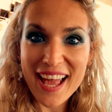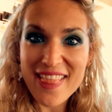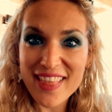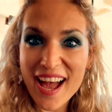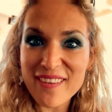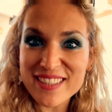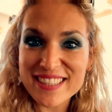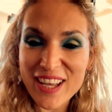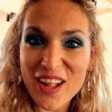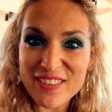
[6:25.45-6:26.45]
And I will
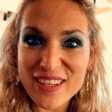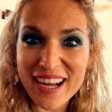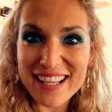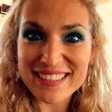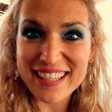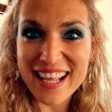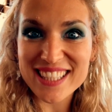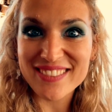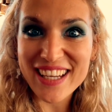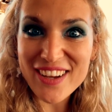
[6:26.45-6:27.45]
see all of you guys in the
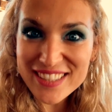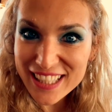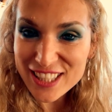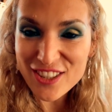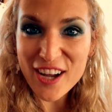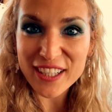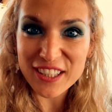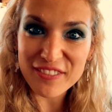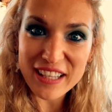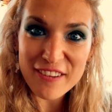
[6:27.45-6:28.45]
next video. Stay strong on
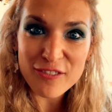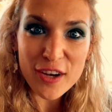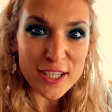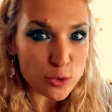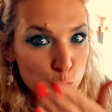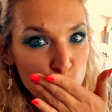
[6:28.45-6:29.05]
your vegan voyage.